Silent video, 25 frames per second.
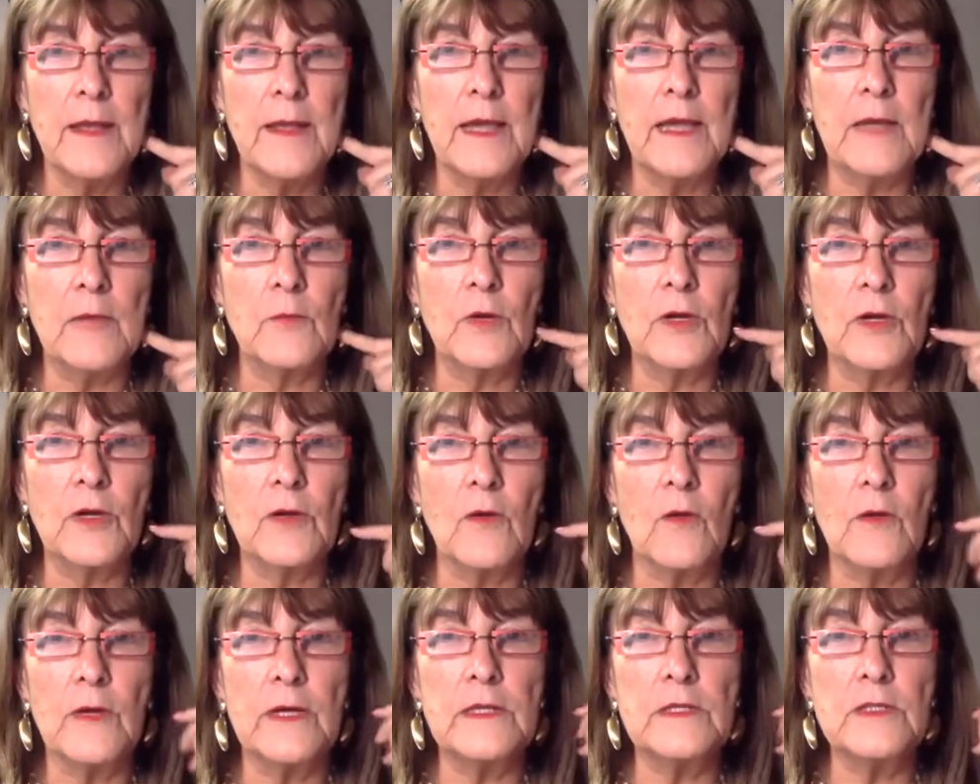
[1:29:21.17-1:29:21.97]
And we're
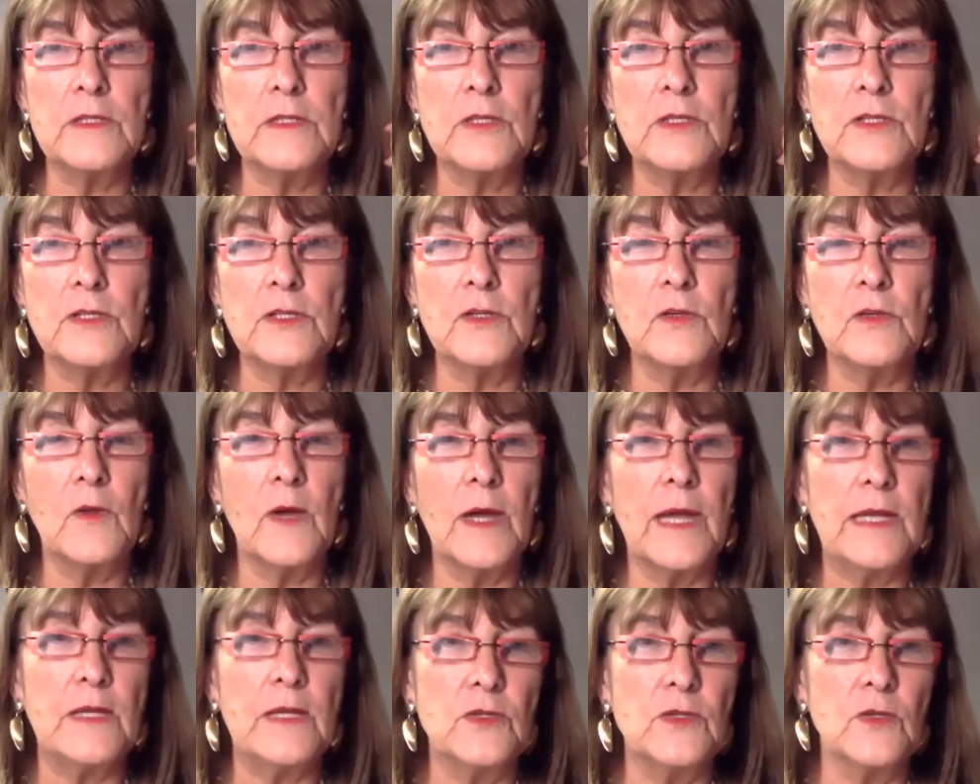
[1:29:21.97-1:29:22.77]
going to do
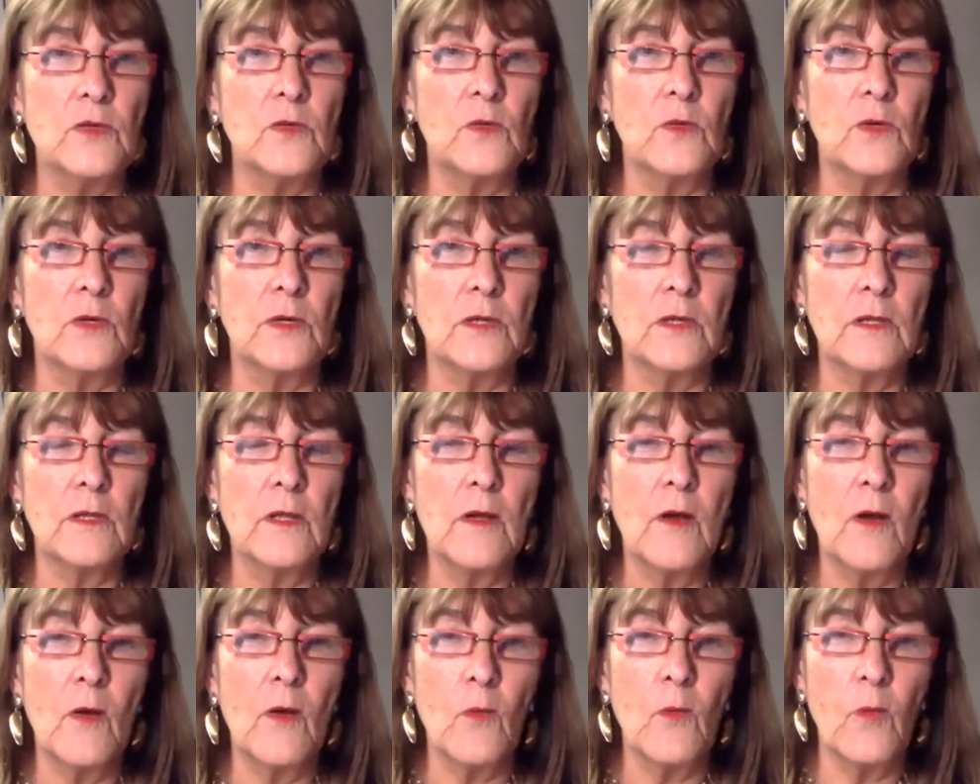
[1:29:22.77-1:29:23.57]
a duel.
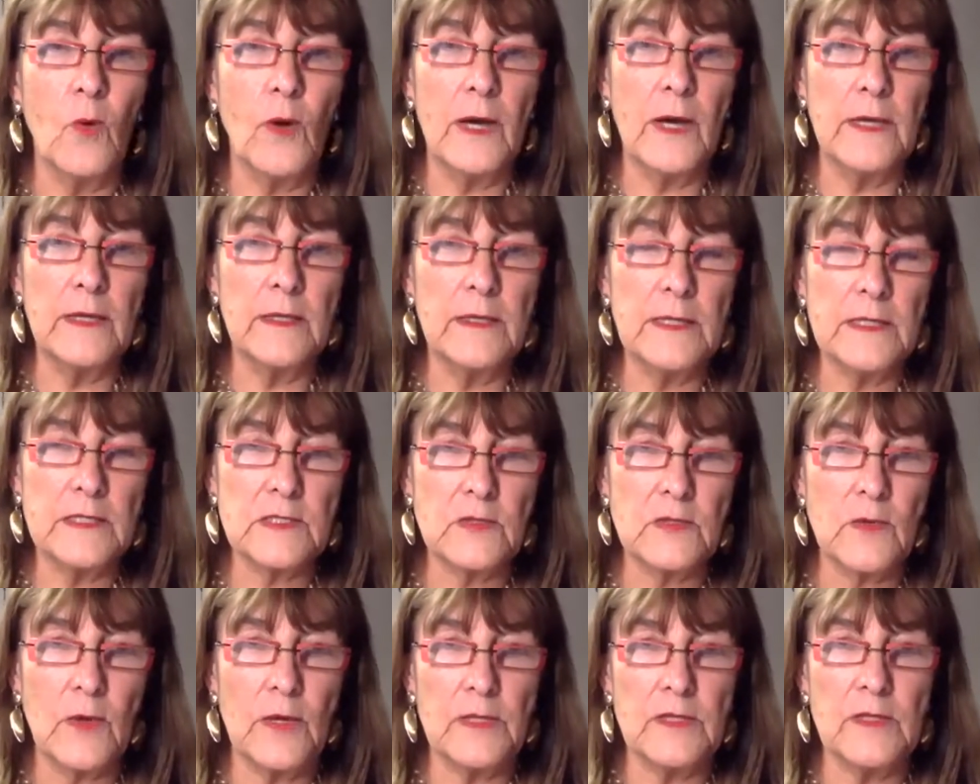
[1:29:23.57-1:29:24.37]
One
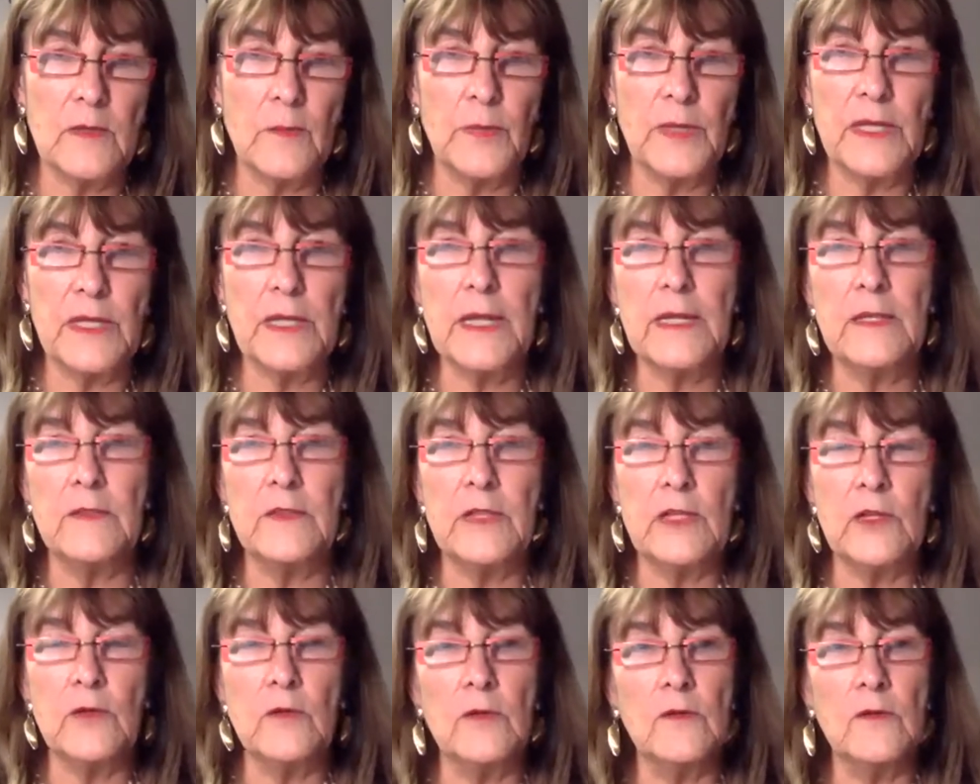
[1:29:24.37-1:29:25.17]
is going to be in
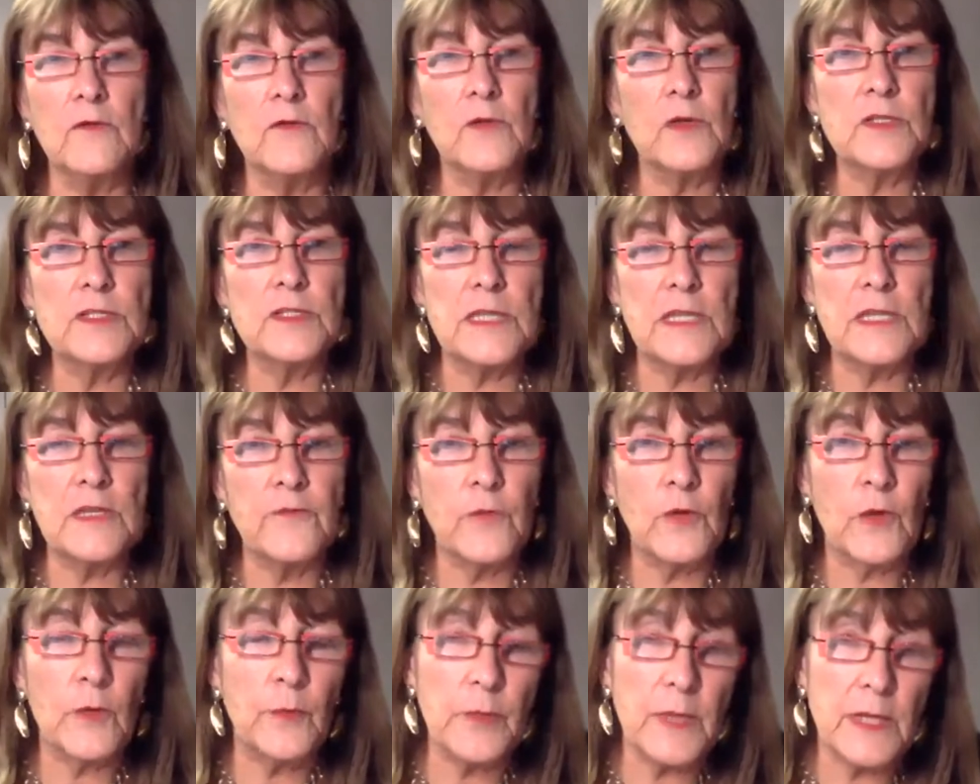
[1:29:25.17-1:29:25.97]
the University
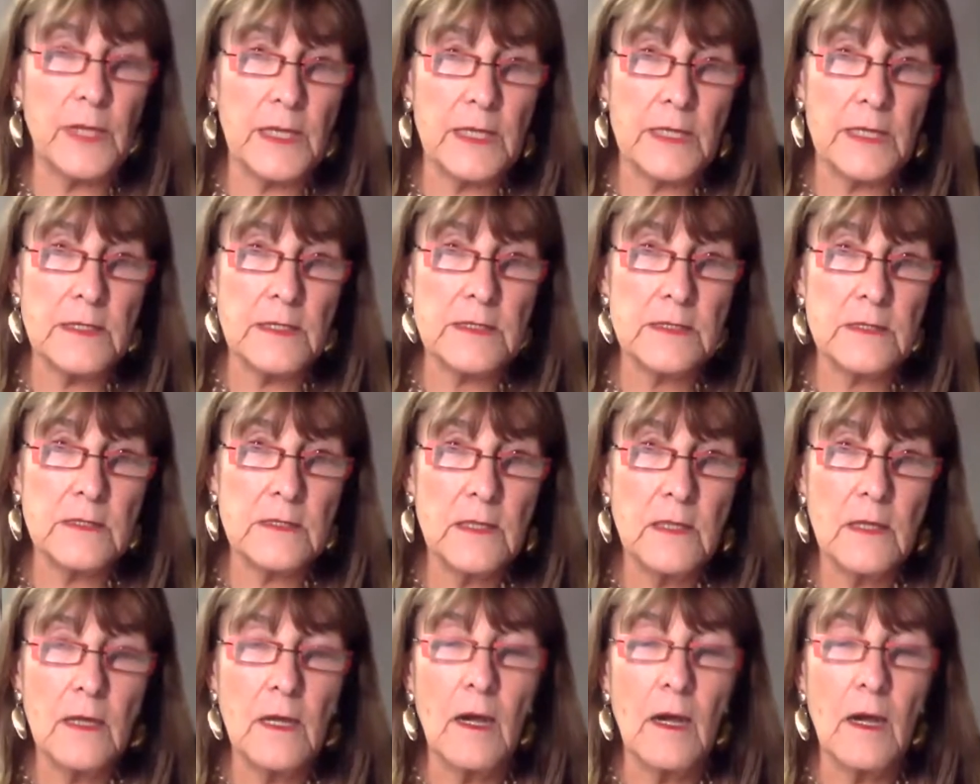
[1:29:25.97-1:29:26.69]
for Peace.